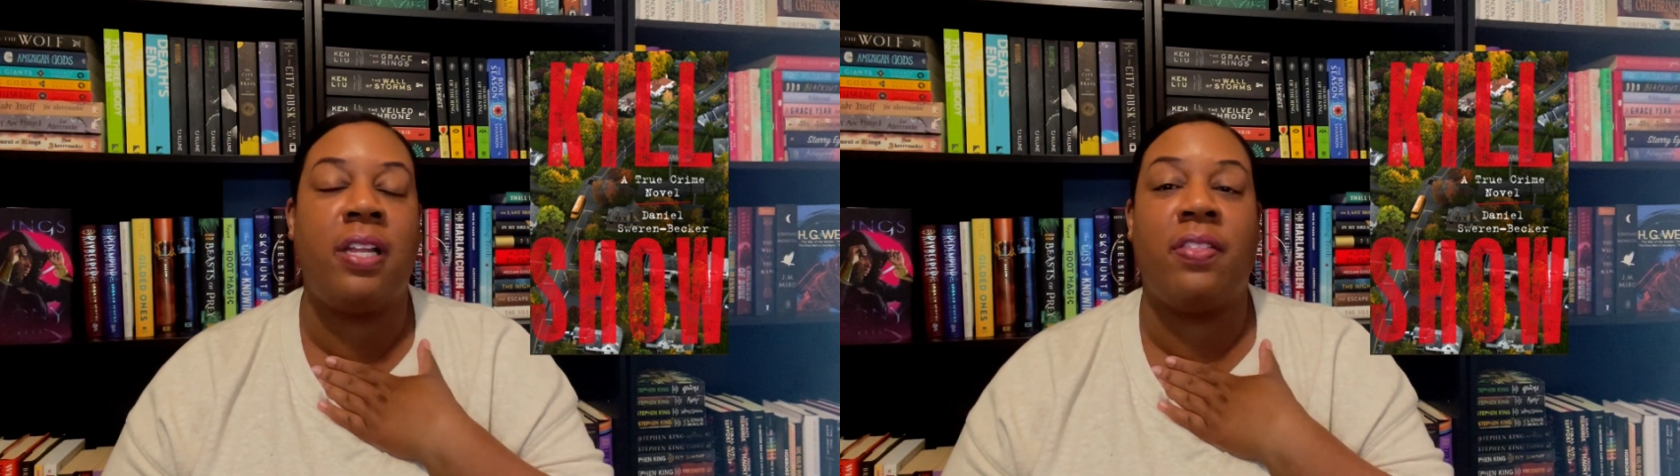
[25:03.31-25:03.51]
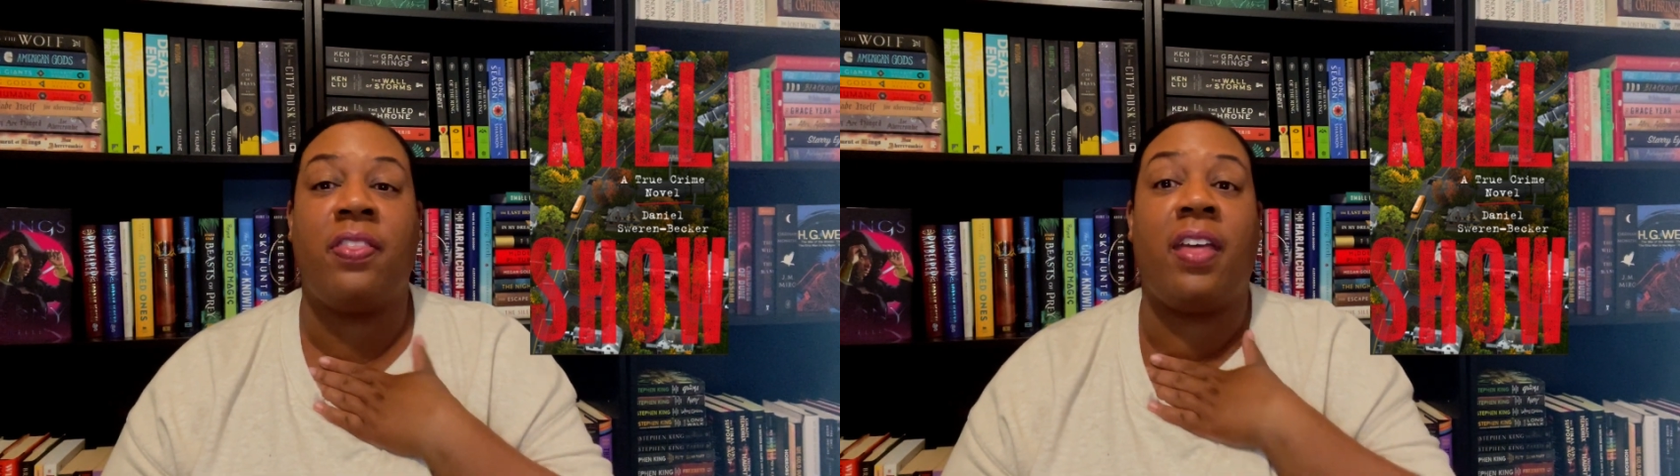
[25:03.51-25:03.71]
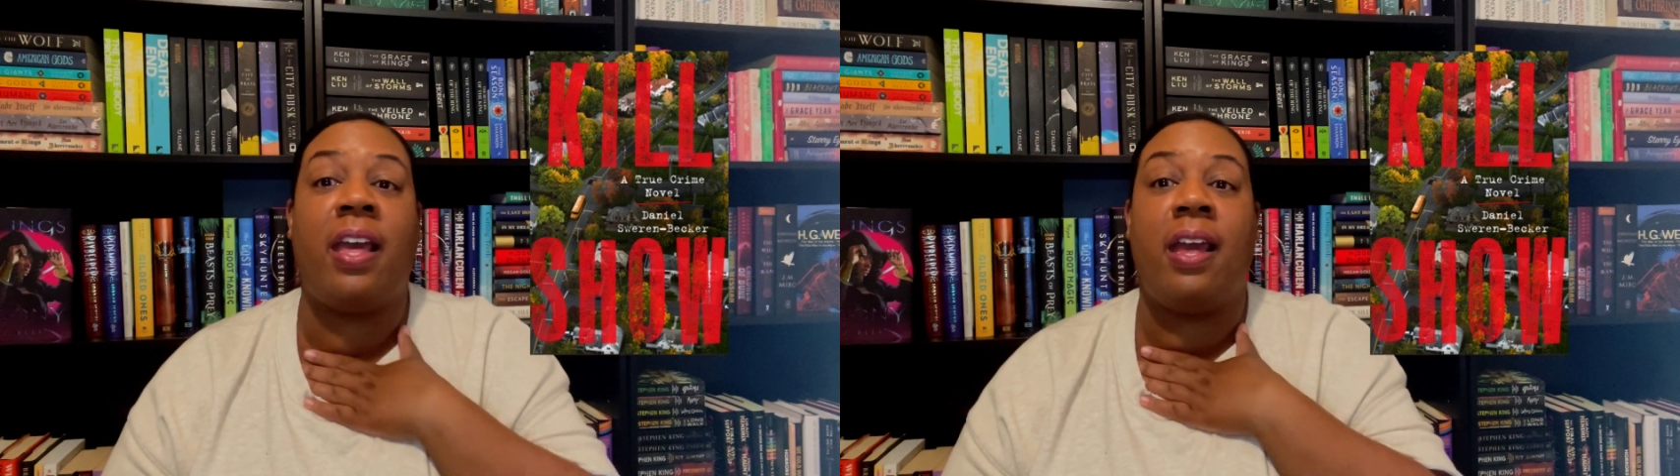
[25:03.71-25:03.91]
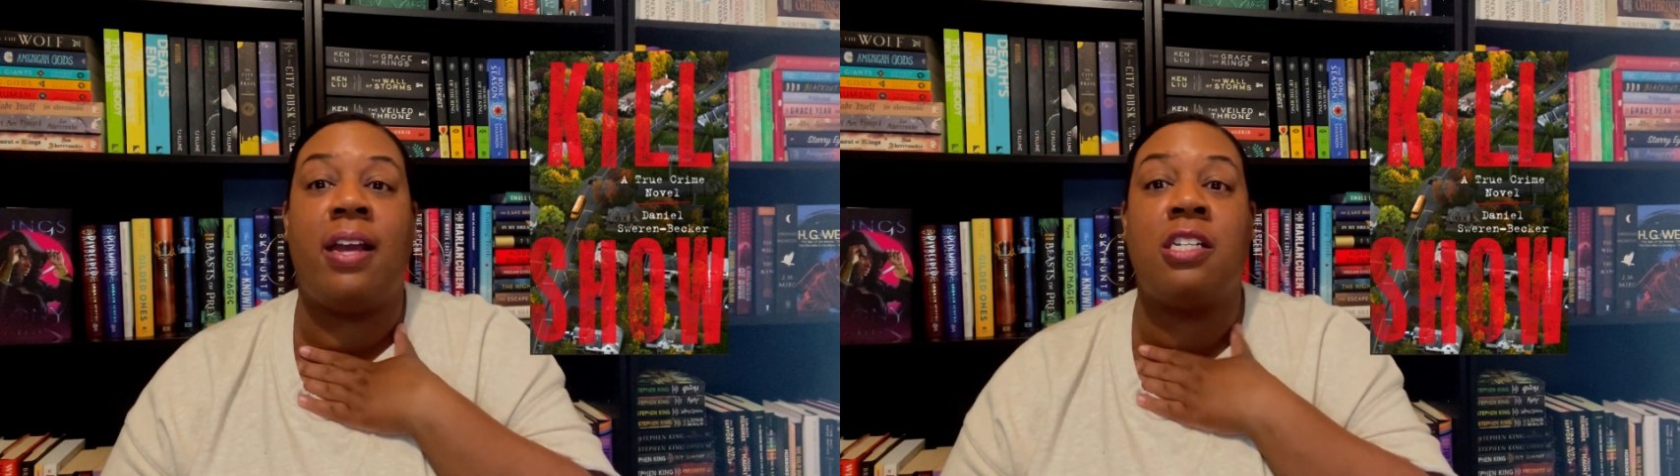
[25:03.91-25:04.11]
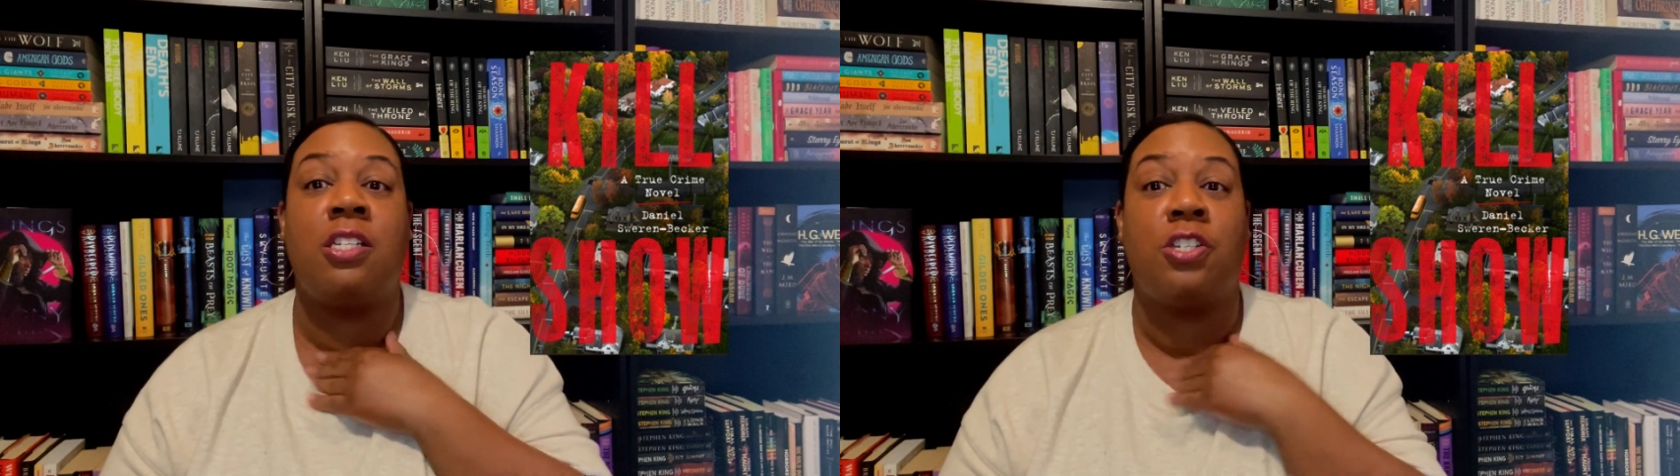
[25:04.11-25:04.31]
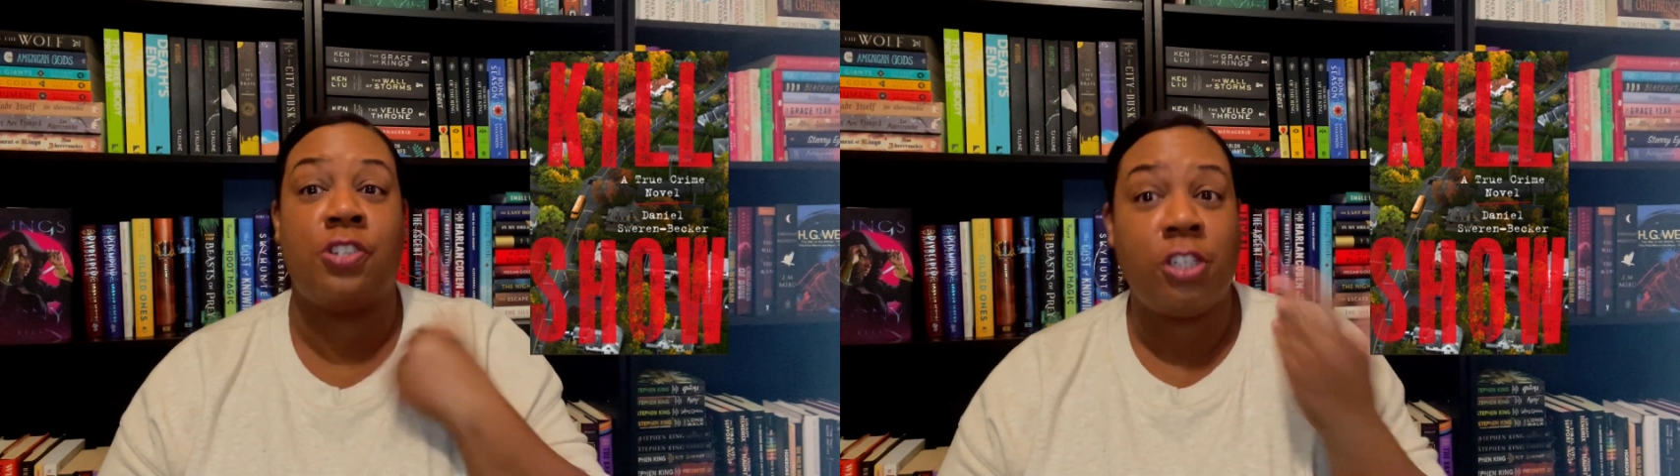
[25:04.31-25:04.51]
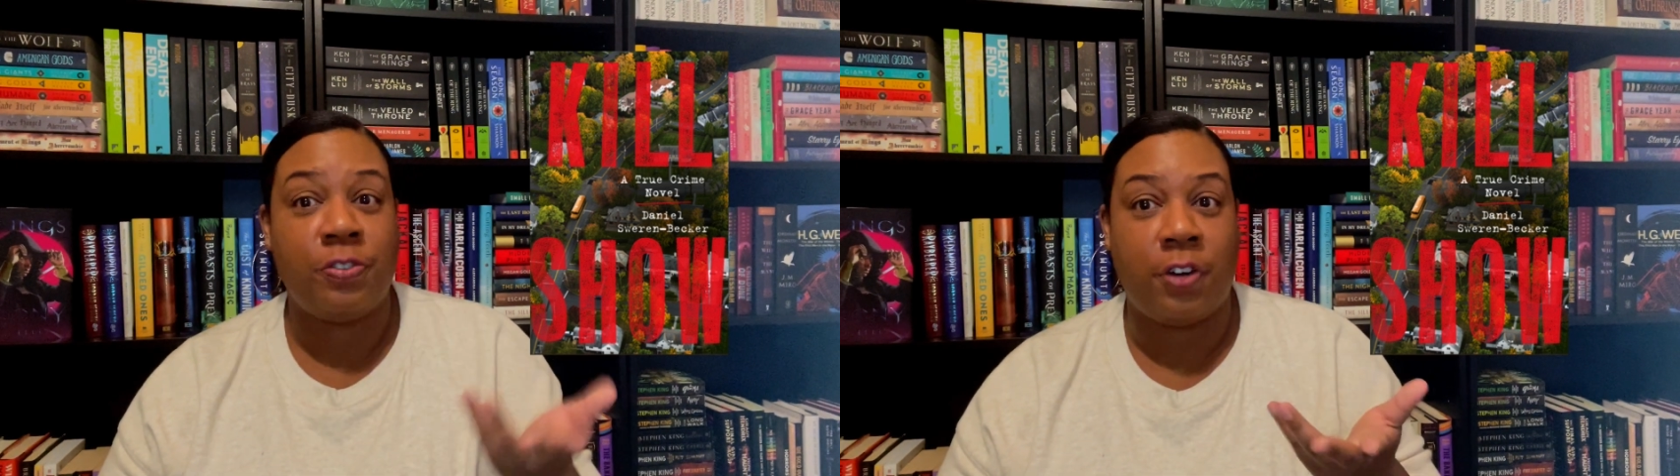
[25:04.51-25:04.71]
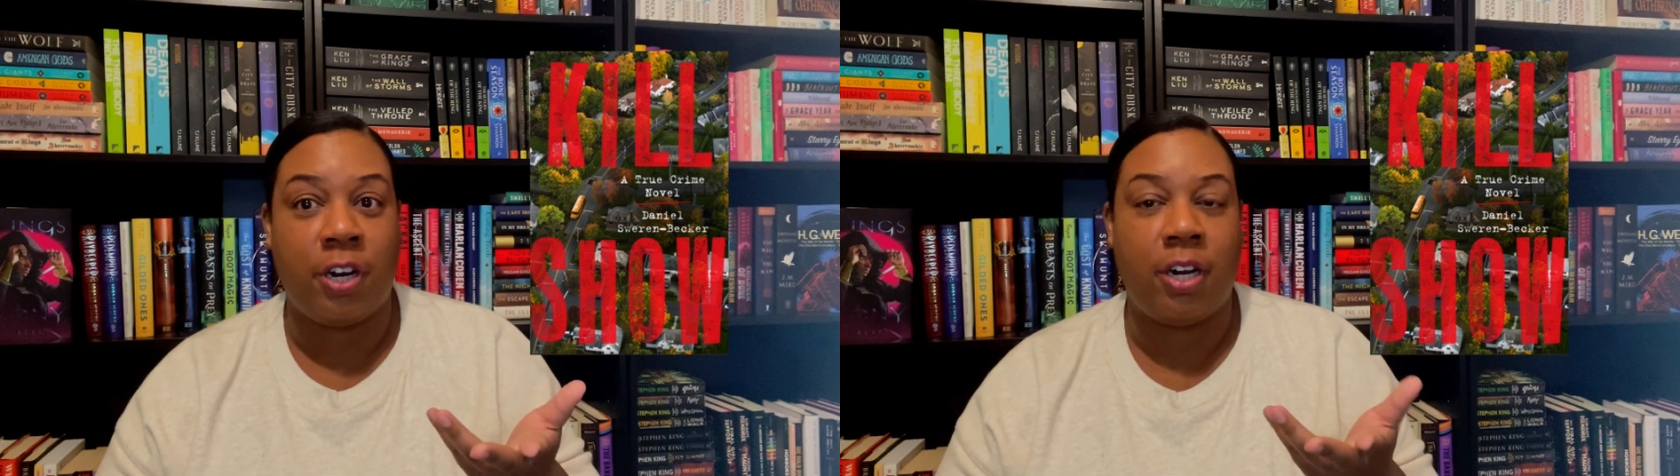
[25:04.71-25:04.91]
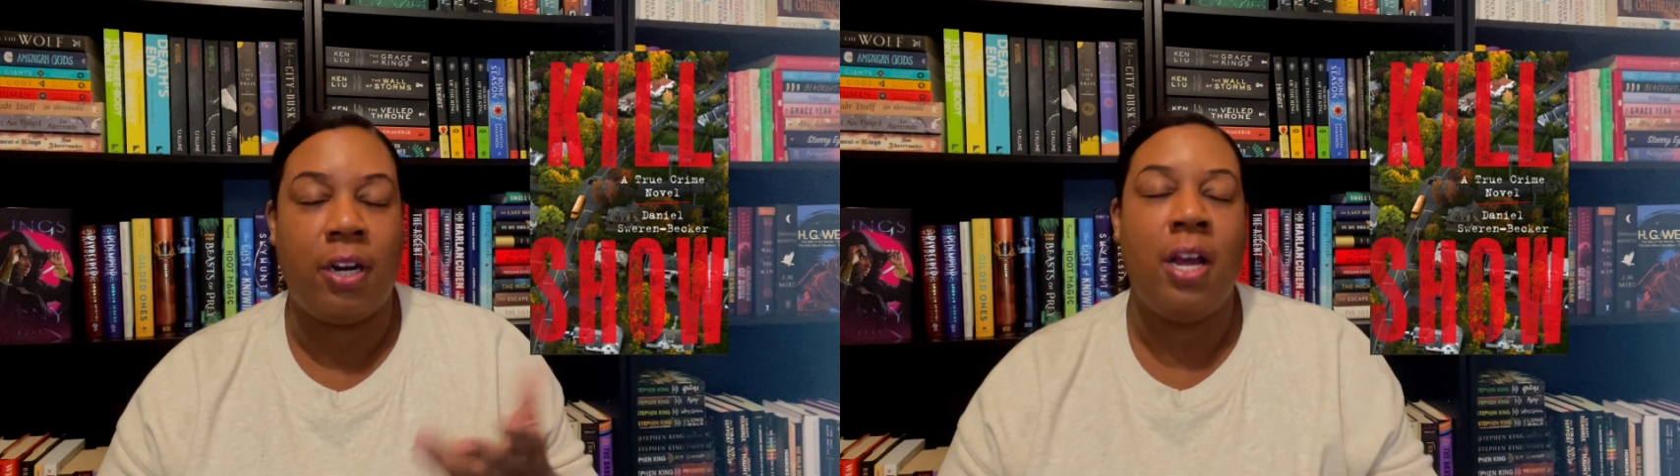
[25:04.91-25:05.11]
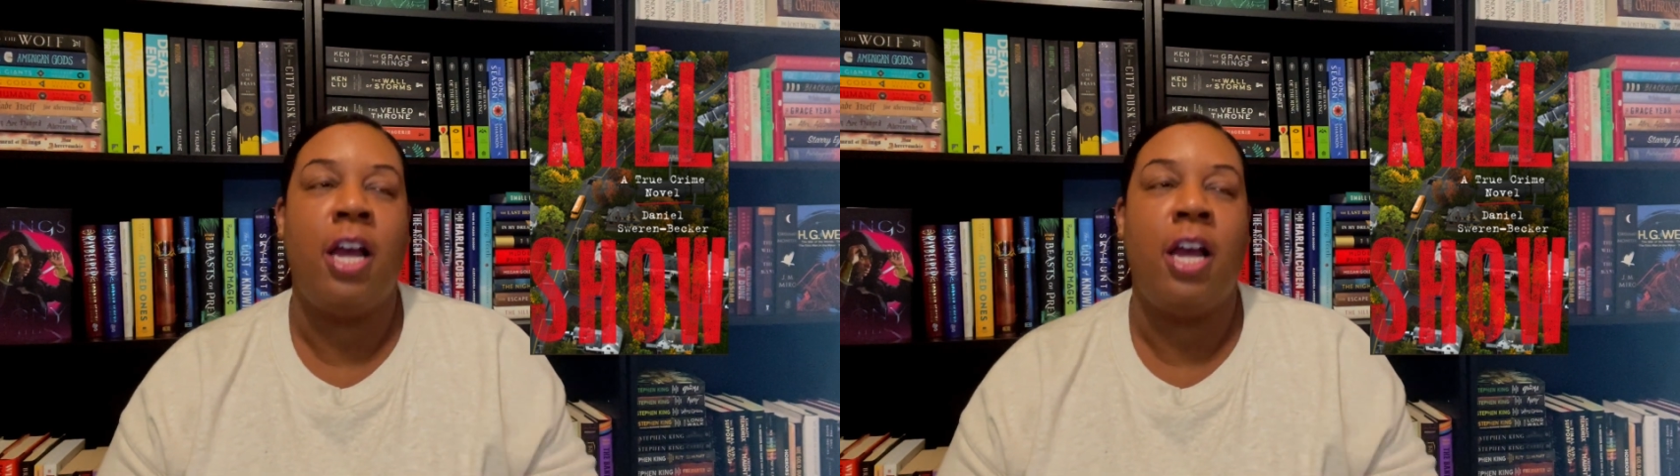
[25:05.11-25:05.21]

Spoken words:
that they can to search for her.